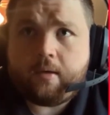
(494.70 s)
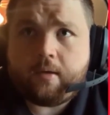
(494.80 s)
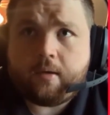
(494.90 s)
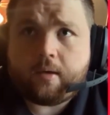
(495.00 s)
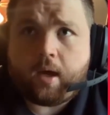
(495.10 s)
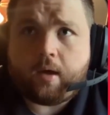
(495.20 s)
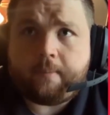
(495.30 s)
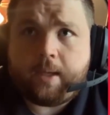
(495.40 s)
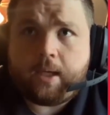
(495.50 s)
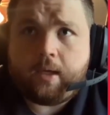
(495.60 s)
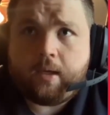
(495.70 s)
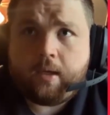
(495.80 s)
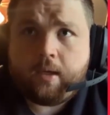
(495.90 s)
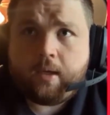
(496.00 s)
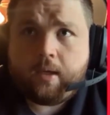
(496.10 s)
Okay, I'm literally
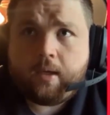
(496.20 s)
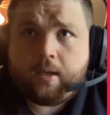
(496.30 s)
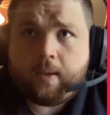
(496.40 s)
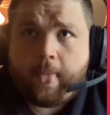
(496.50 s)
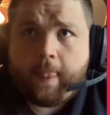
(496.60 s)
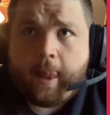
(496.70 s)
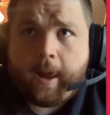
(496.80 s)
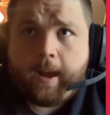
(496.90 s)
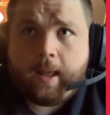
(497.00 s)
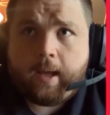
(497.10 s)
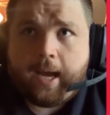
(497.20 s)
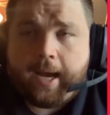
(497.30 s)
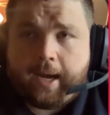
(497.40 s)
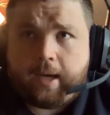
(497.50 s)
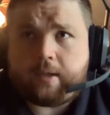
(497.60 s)
right beside you. Oh,
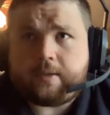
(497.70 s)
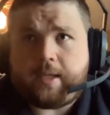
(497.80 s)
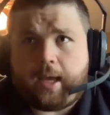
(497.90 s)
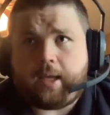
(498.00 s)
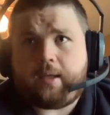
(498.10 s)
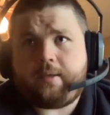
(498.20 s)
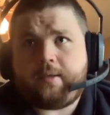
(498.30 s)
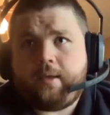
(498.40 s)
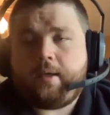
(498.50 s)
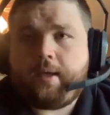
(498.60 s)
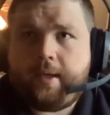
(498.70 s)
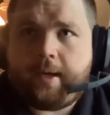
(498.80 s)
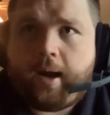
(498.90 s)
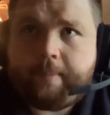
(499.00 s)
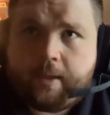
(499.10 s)
I'm gonna run out the window. I'm
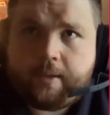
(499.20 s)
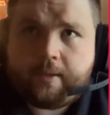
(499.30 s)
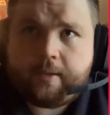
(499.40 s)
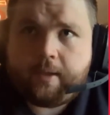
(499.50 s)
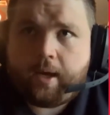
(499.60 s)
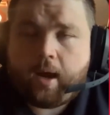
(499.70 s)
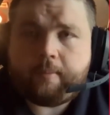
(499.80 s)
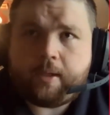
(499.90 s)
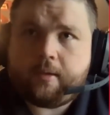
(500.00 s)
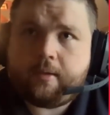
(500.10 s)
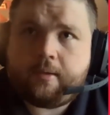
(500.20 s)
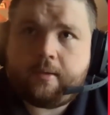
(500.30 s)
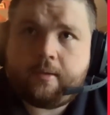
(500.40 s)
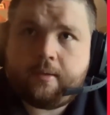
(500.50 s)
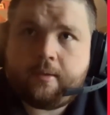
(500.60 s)
gonna leave you. Oh, dang it.
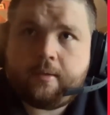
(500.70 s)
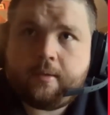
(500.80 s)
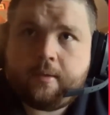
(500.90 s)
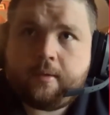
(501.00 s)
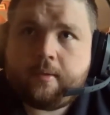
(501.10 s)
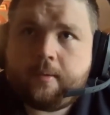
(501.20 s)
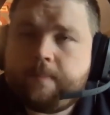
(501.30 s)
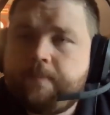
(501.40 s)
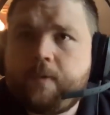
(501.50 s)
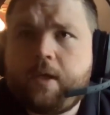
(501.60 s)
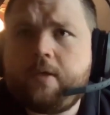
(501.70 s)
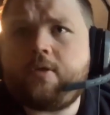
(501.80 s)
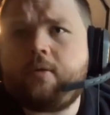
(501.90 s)
Dude, I'm sorry.